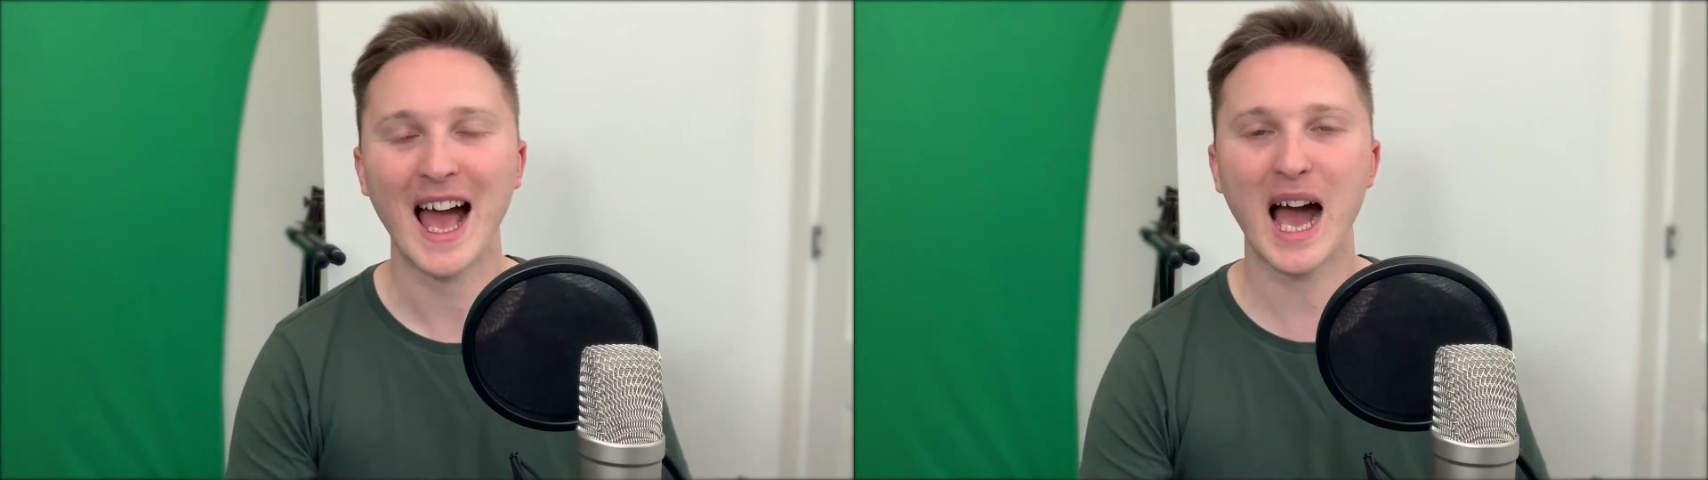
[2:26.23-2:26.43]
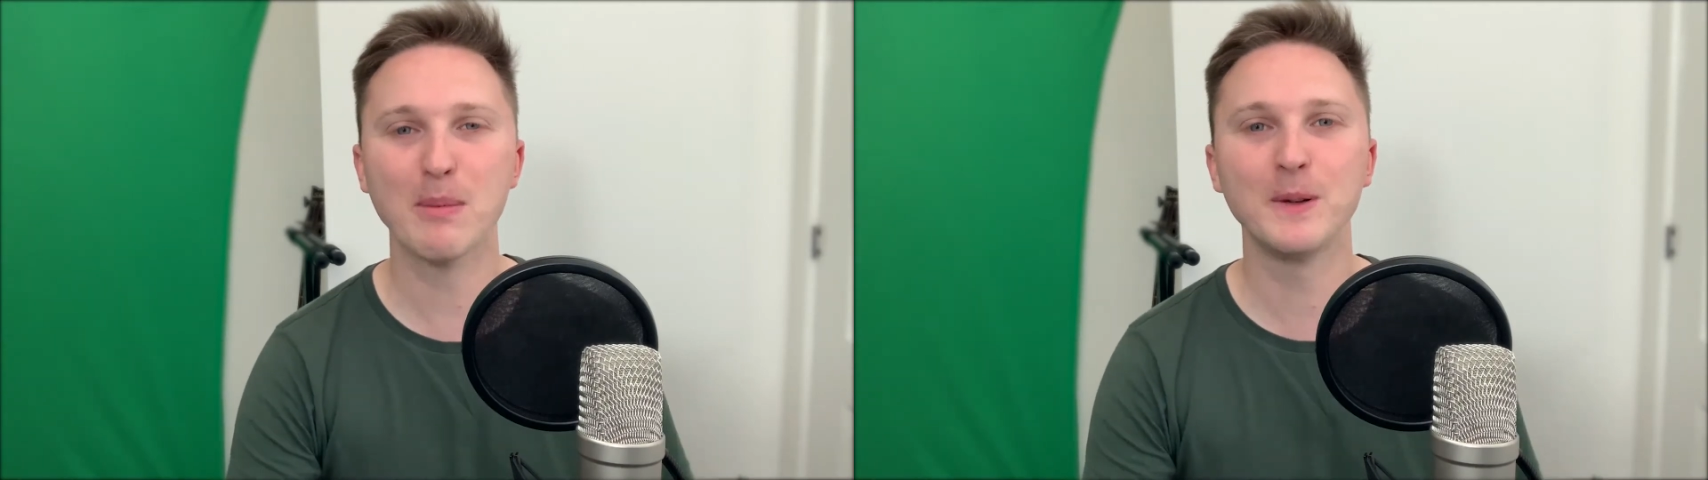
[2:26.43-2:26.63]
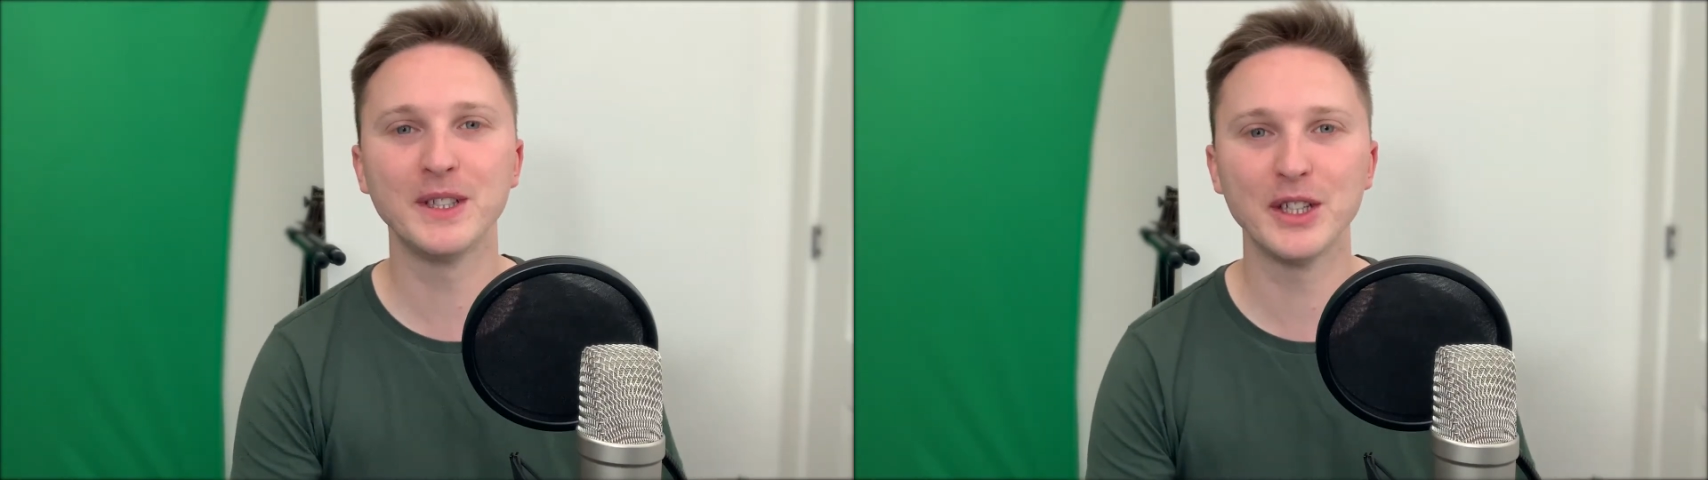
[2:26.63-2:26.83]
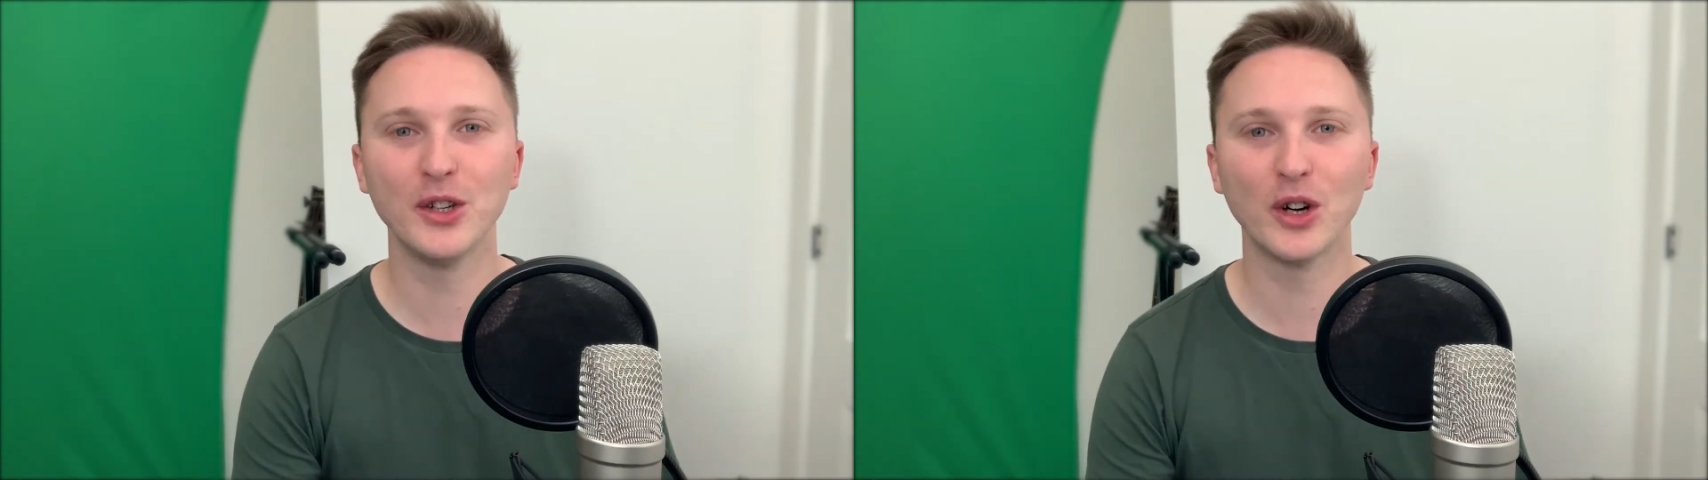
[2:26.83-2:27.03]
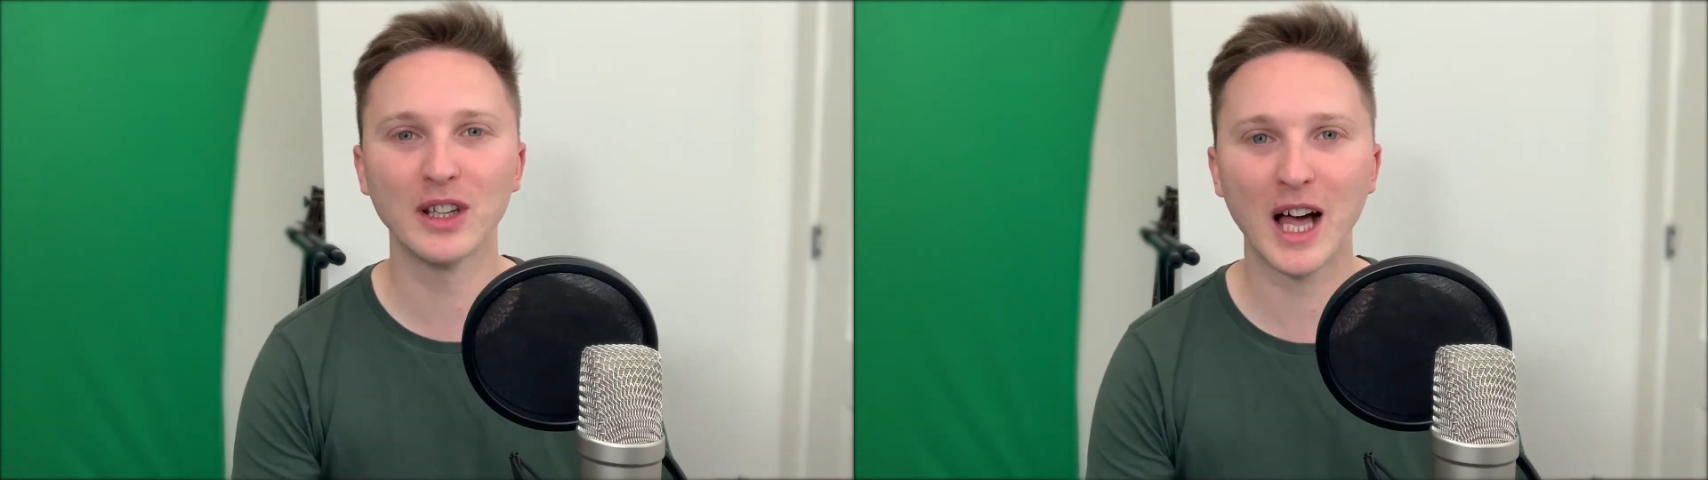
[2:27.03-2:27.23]
happened
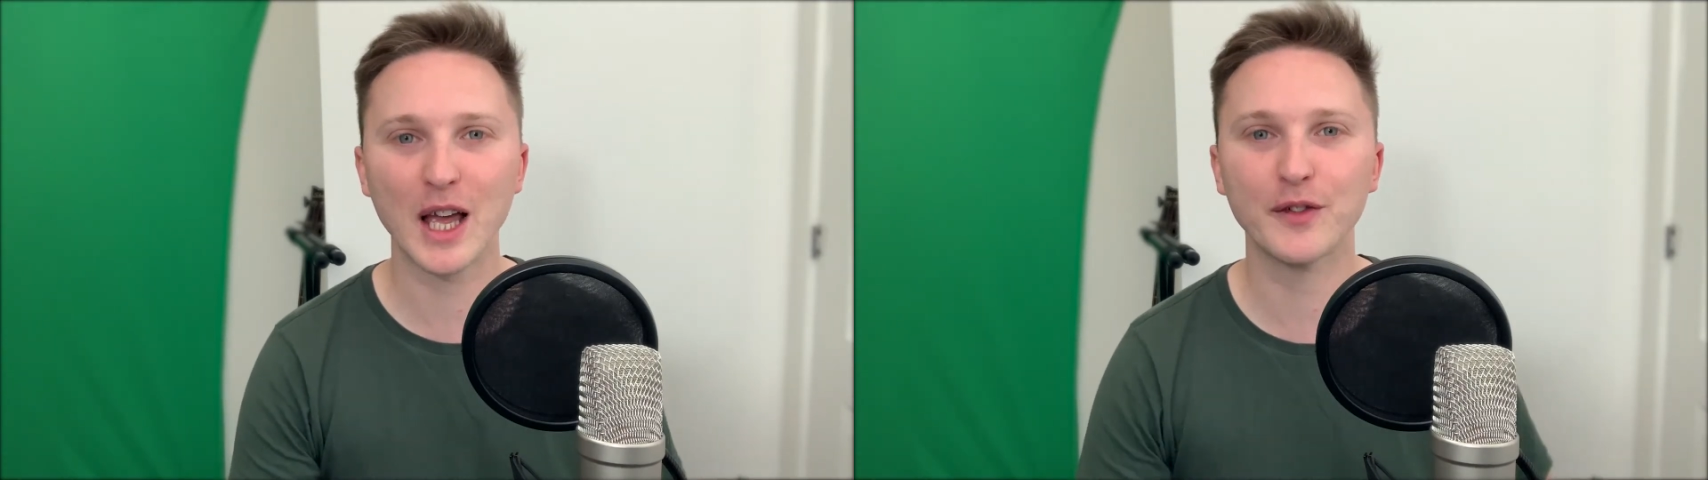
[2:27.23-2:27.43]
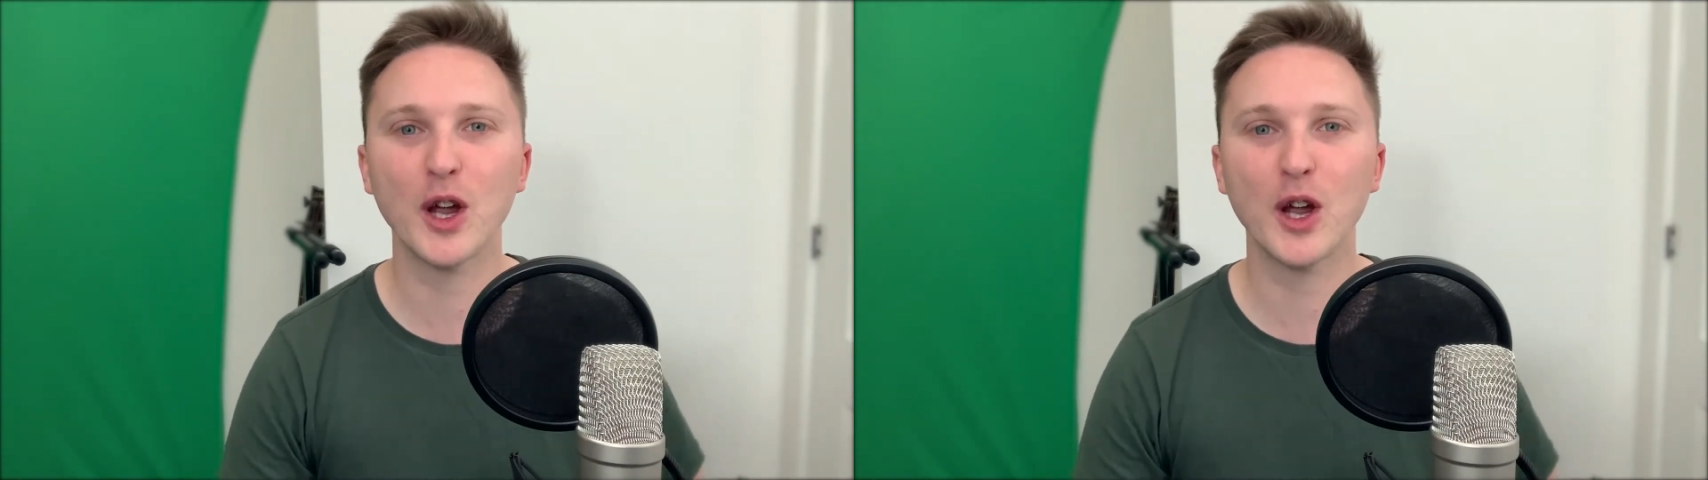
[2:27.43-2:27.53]
in your life.